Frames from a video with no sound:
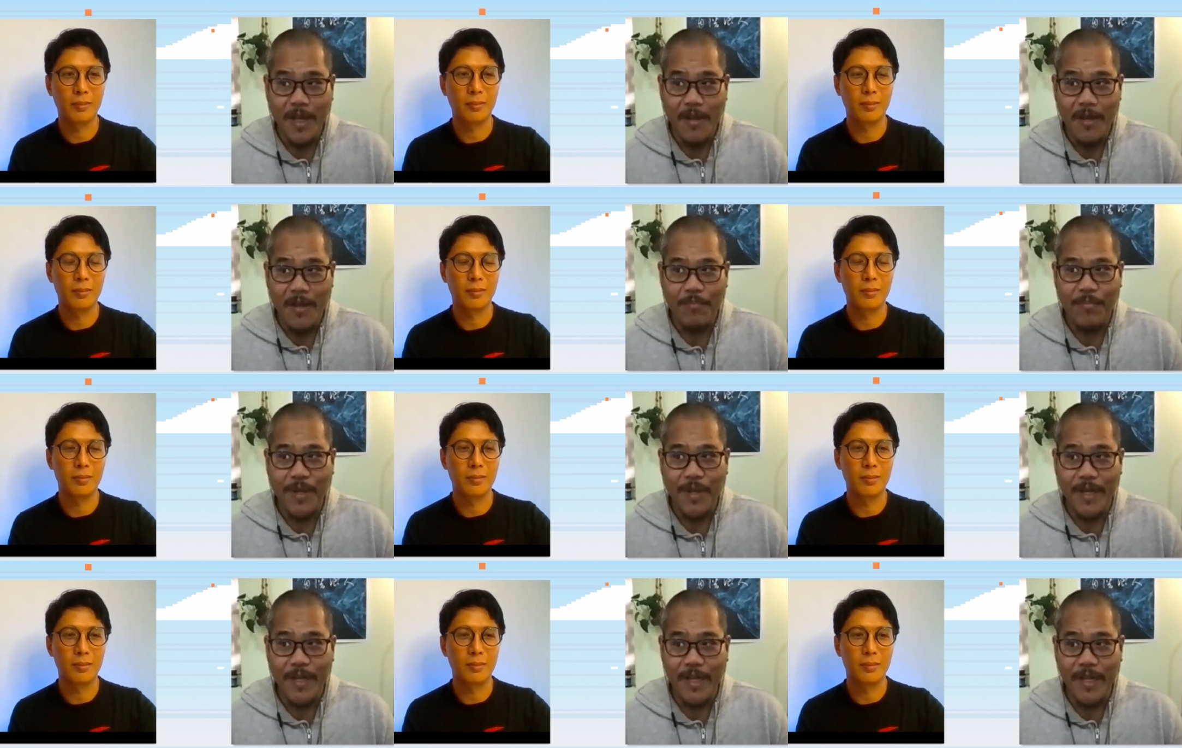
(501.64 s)

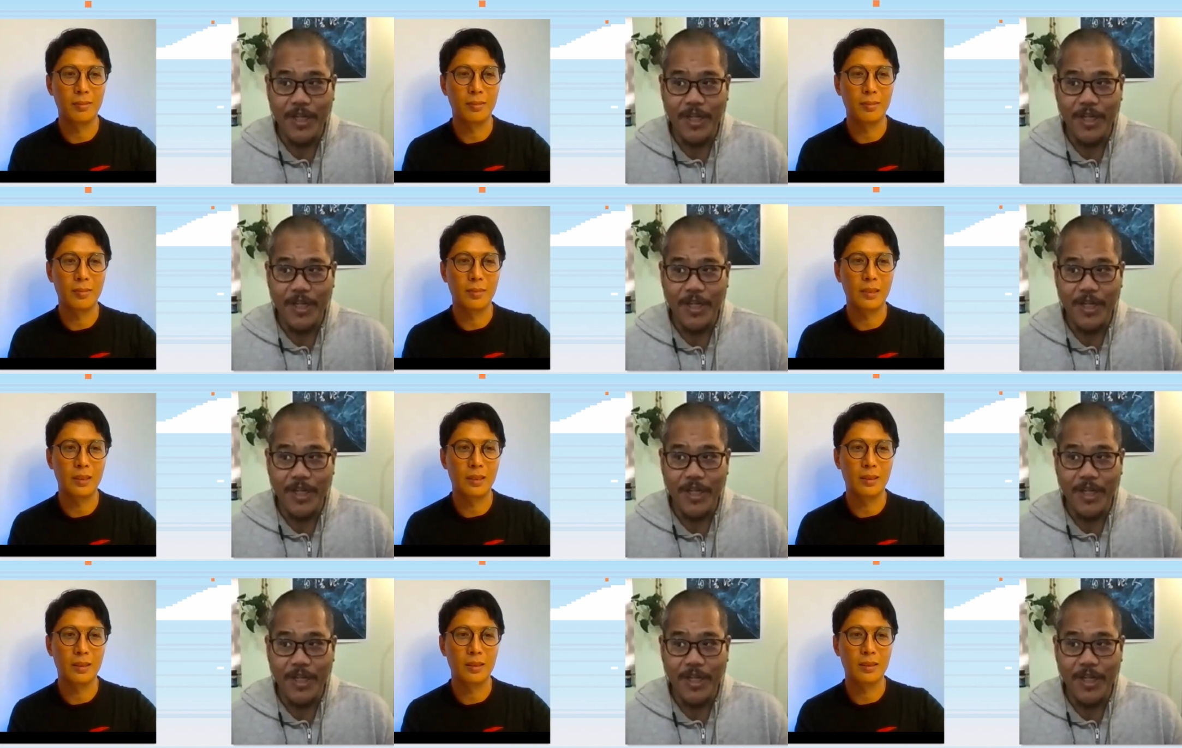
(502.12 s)
Speaker 1: been
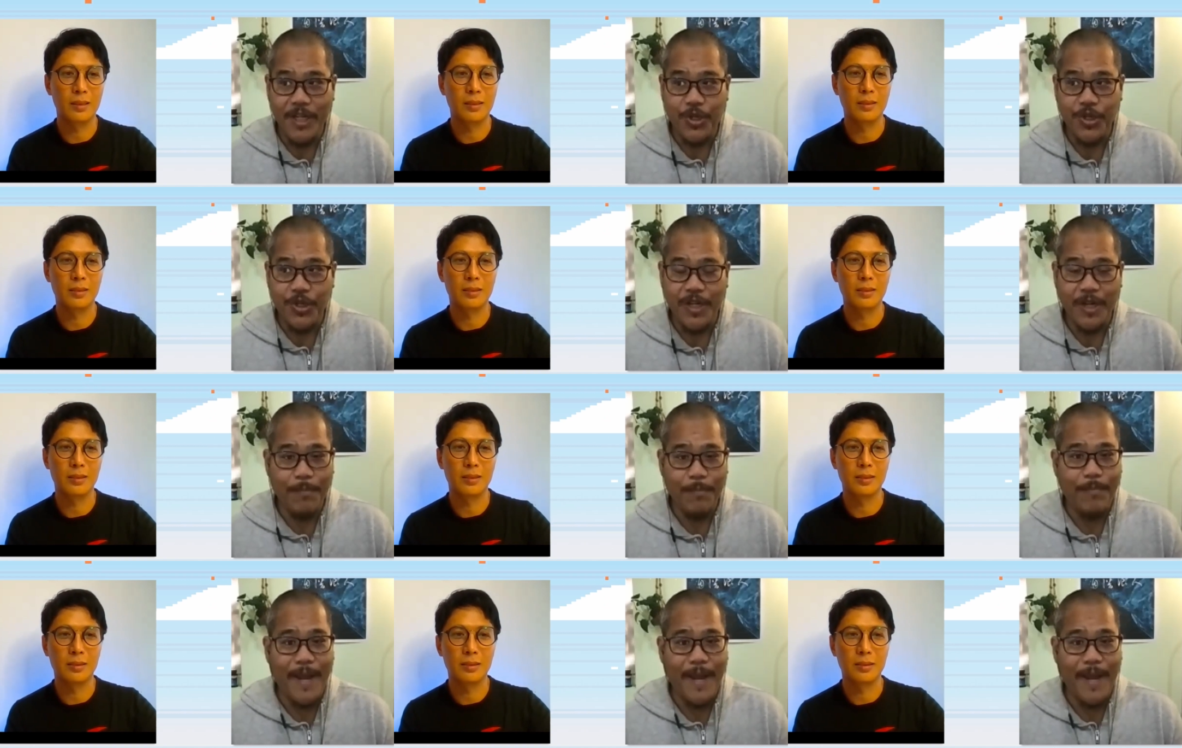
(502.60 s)

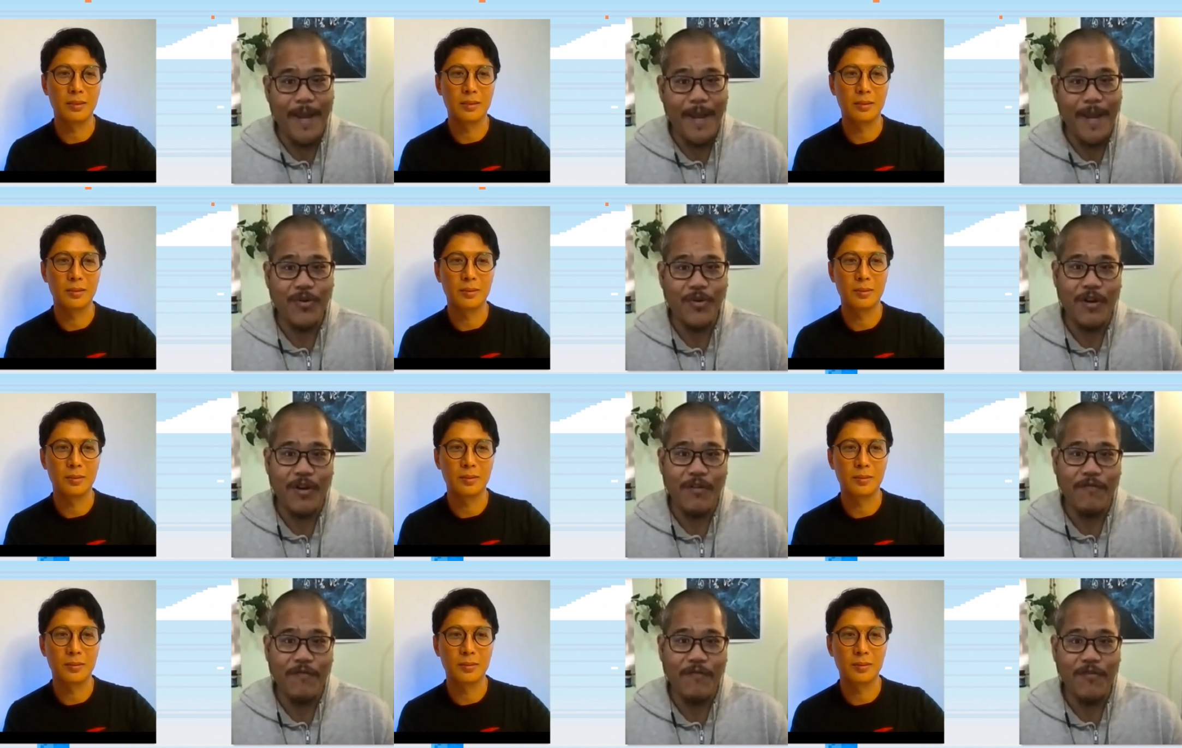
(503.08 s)
interesting
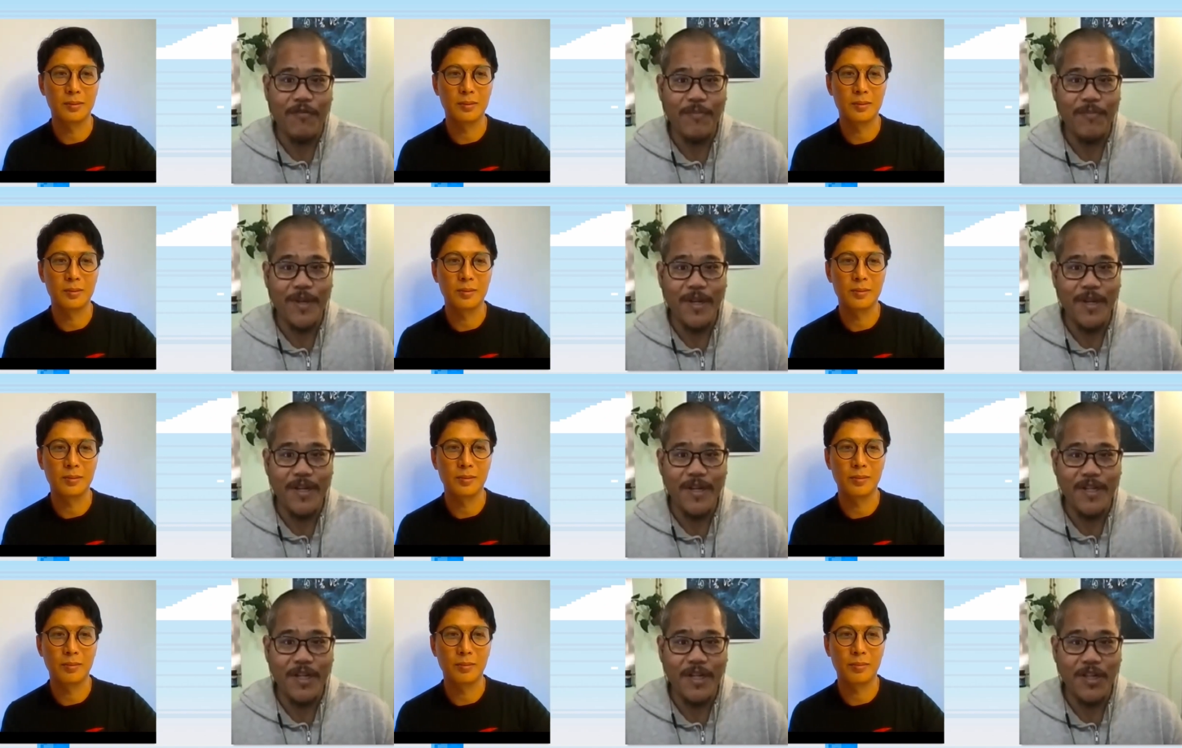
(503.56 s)
background for
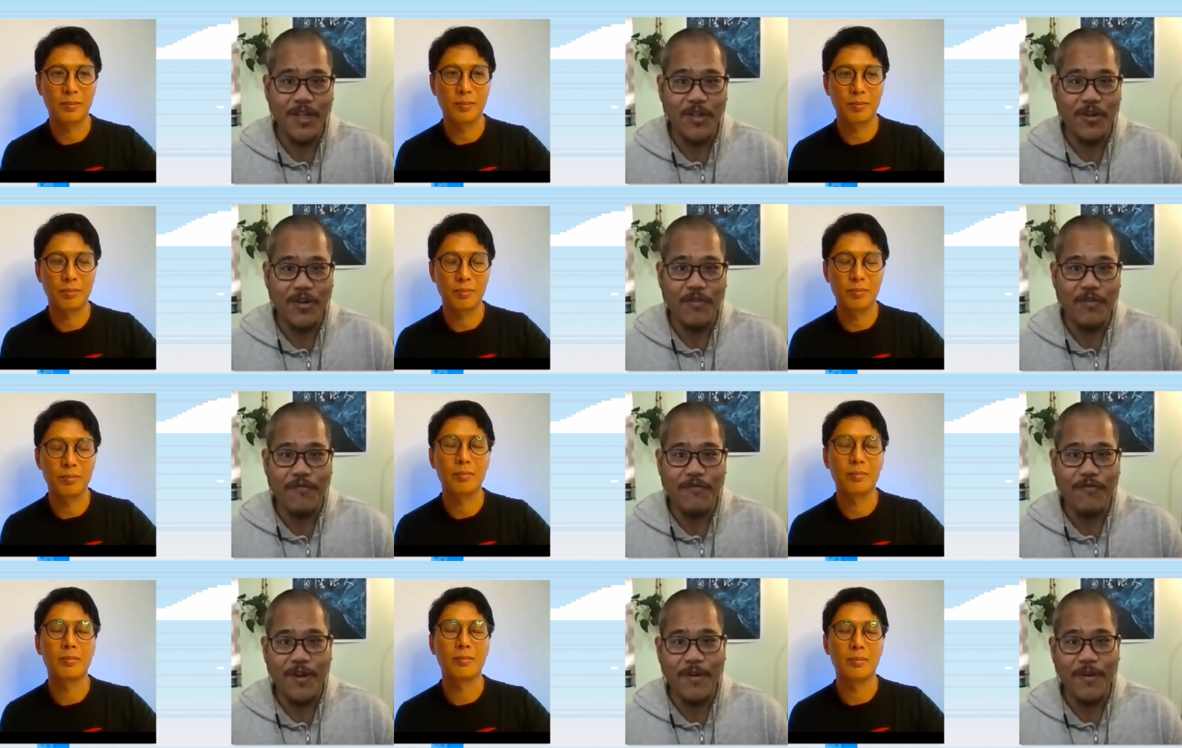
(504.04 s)
me to learn
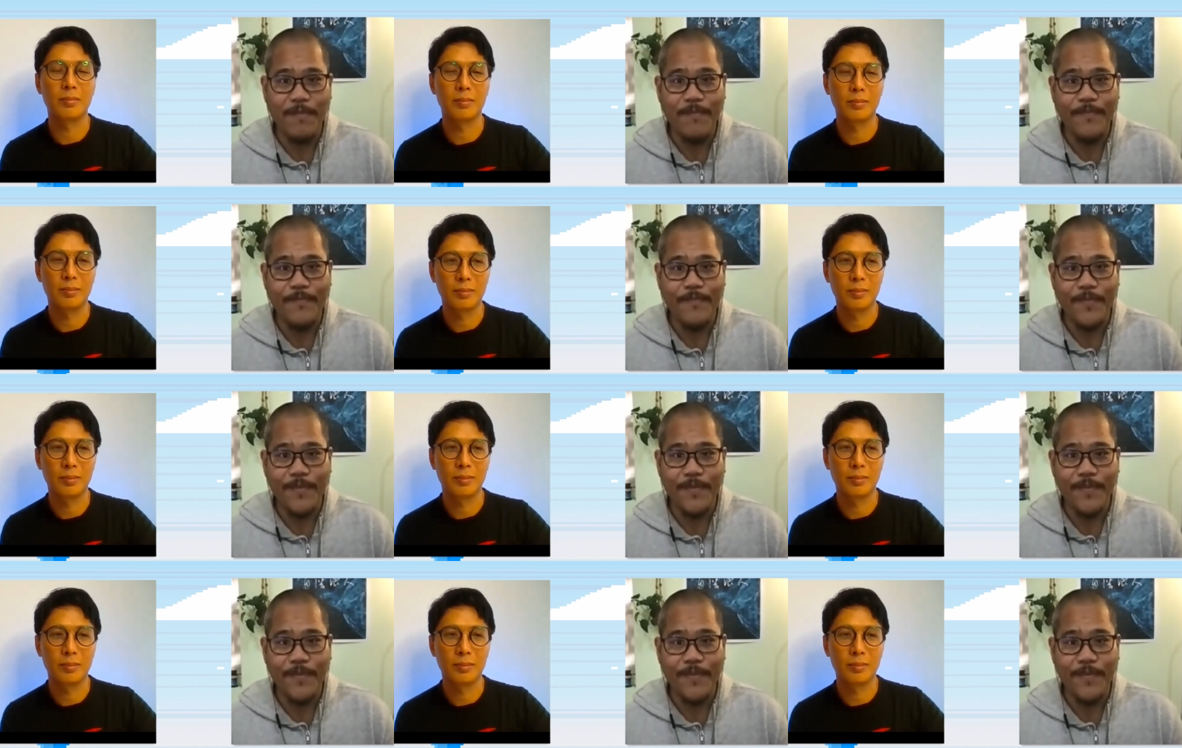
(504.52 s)
from.